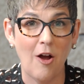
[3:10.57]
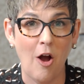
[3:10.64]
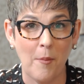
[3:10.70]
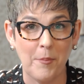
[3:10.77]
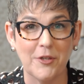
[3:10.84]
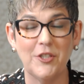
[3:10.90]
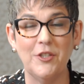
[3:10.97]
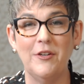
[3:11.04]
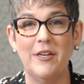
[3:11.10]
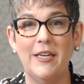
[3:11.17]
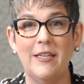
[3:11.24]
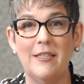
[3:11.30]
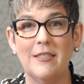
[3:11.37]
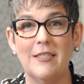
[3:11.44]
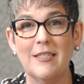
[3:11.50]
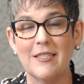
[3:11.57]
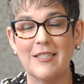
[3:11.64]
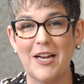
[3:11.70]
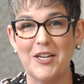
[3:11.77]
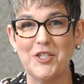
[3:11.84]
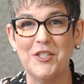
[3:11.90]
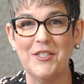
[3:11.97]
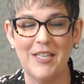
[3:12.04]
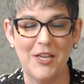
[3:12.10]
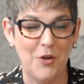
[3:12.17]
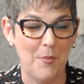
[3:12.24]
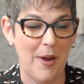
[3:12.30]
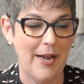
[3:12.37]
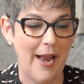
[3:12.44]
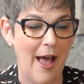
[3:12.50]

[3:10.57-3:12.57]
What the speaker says: opportunities and discussions that you might